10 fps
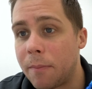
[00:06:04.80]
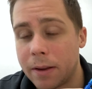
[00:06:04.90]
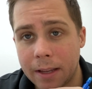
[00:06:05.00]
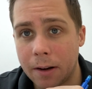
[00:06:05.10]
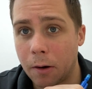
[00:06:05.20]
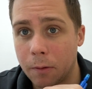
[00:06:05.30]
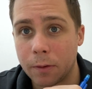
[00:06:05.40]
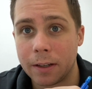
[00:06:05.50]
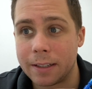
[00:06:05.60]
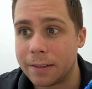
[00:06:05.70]
been kind of
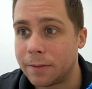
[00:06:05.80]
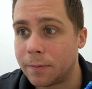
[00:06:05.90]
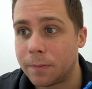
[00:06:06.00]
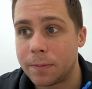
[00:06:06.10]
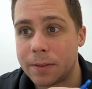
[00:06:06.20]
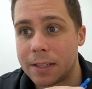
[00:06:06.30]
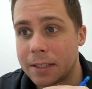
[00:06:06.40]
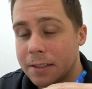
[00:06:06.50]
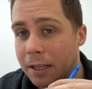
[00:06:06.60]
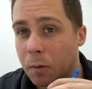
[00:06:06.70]
over it
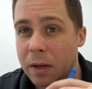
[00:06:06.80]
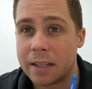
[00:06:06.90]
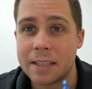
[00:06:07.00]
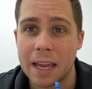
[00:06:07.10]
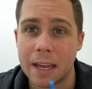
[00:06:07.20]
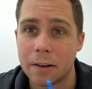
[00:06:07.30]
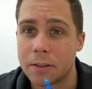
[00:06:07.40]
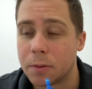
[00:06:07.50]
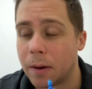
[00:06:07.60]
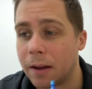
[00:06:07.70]
since like week 10
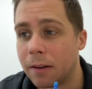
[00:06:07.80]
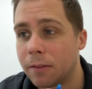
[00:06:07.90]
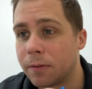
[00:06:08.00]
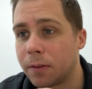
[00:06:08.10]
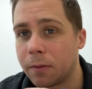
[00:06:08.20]
or 12.